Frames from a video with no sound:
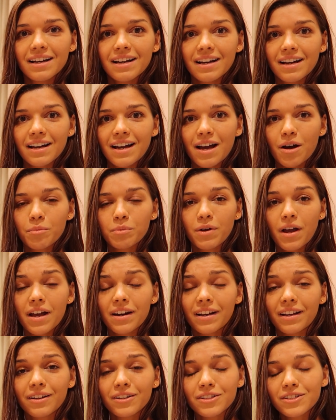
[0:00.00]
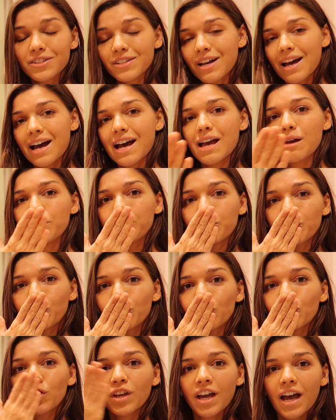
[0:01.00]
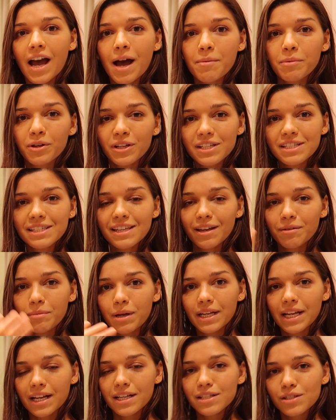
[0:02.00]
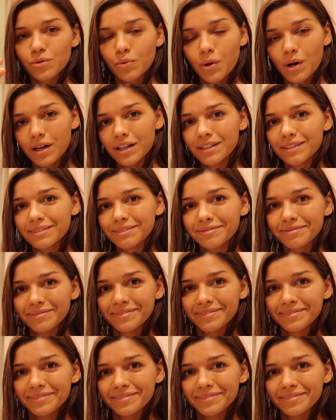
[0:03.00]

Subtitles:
I hope you had a good time. I'm gonna see you in my next one.